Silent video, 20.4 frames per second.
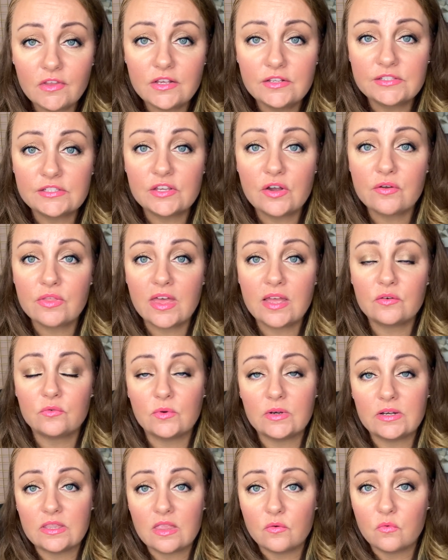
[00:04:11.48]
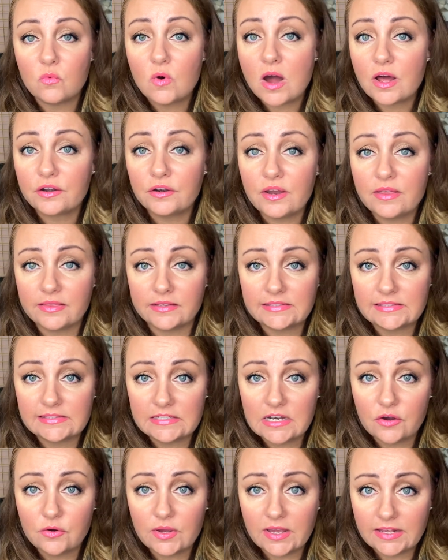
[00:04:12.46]
so that when the water and the
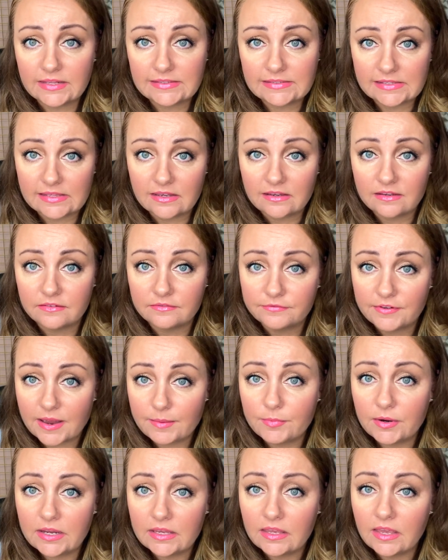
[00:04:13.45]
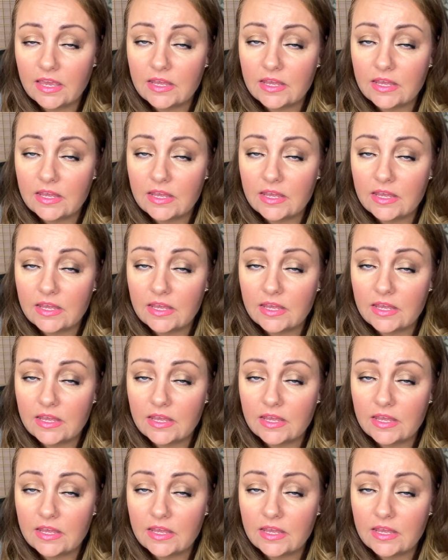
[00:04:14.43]
snow hits the fabric,